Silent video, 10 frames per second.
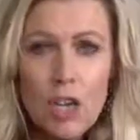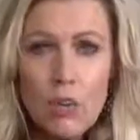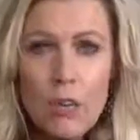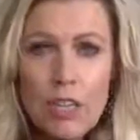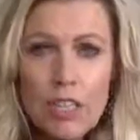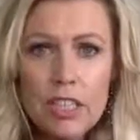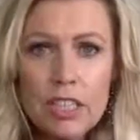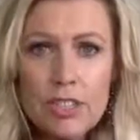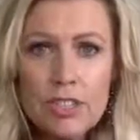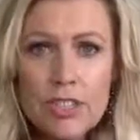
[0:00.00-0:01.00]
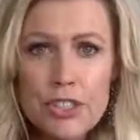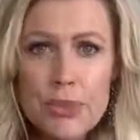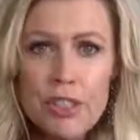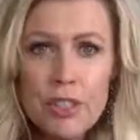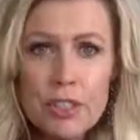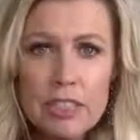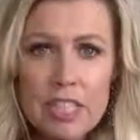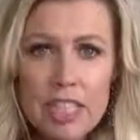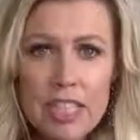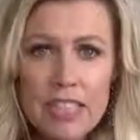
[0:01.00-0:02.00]
When you're doing those
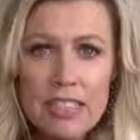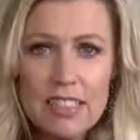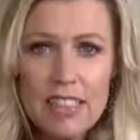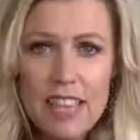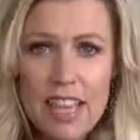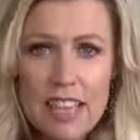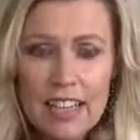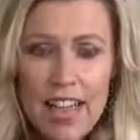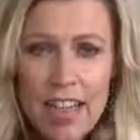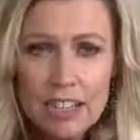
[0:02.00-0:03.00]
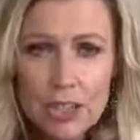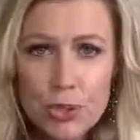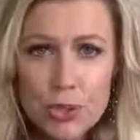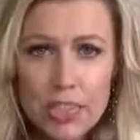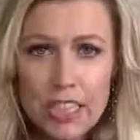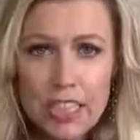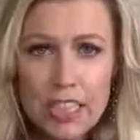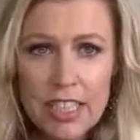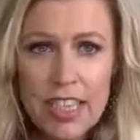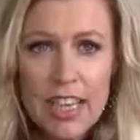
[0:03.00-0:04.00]
things, it
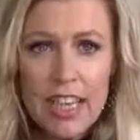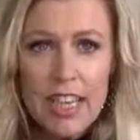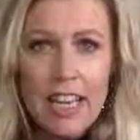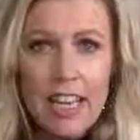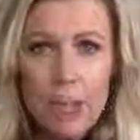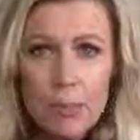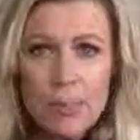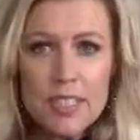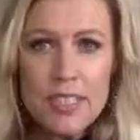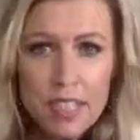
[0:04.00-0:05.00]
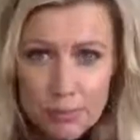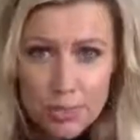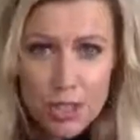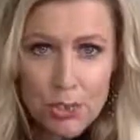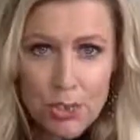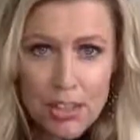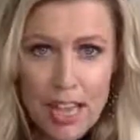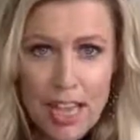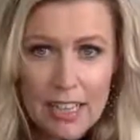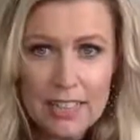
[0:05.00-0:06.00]
naturally helps him to
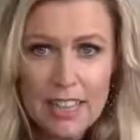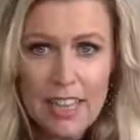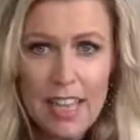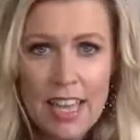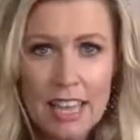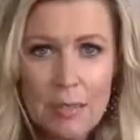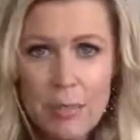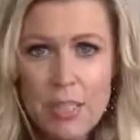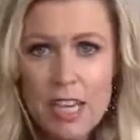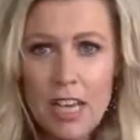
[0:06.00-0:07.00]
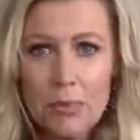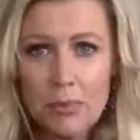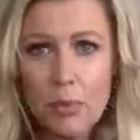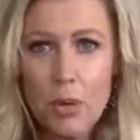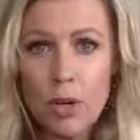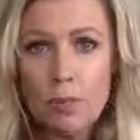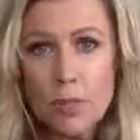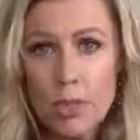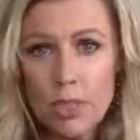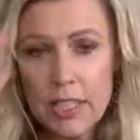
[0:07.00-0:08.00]
relax and become more
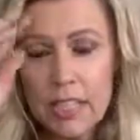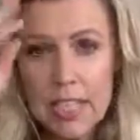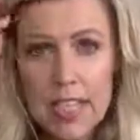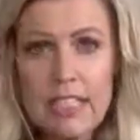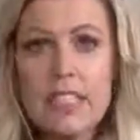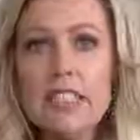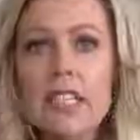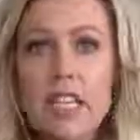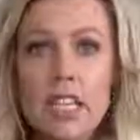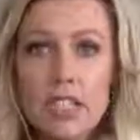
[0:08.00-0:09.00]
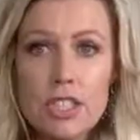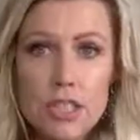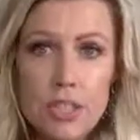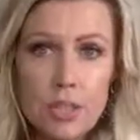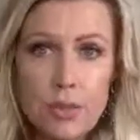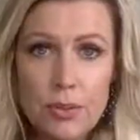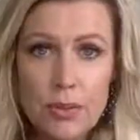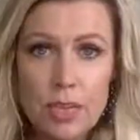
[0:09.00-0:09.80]
emotionally connected to you.